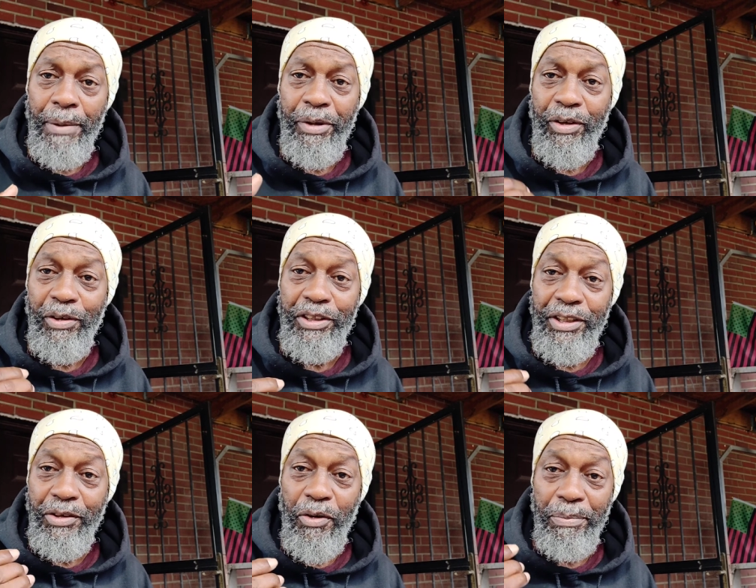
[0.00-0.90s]
because
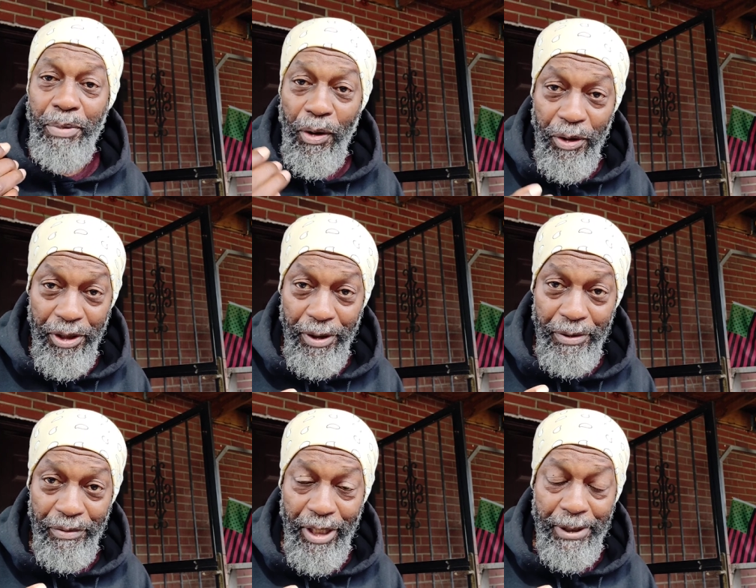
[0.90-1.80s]
she caught polio
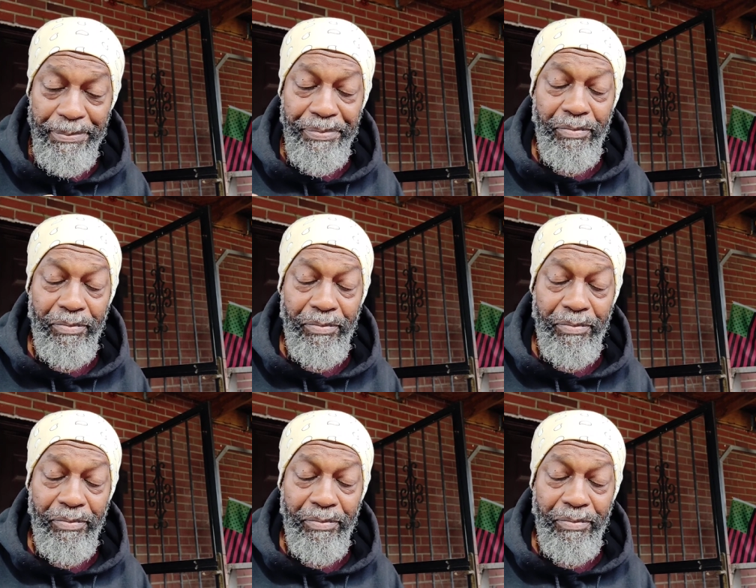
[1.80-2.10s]
right